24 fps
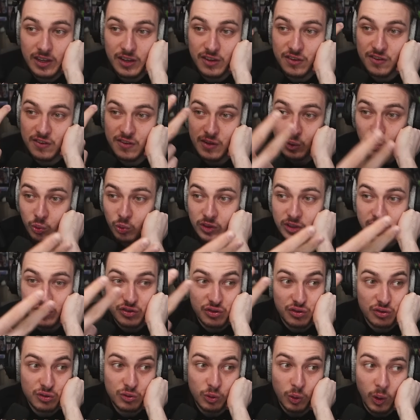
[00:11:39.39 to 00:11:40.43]
It's still really
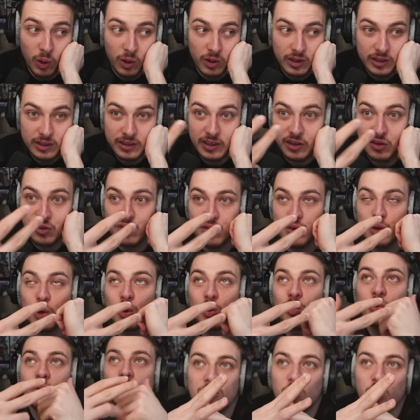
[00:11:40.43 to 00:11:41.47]
strong. There's
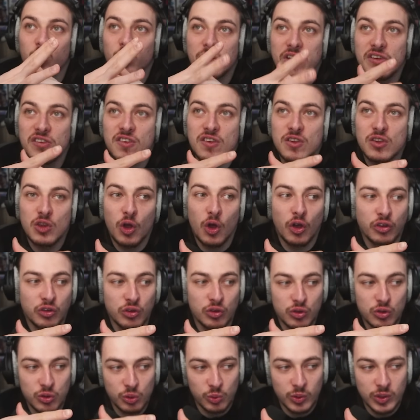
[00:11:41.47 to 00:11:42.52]
no reason not to
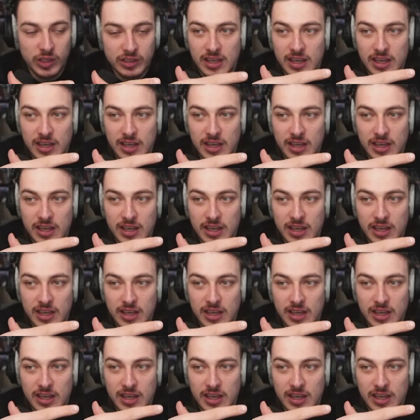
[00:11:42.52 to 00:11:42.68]
do it.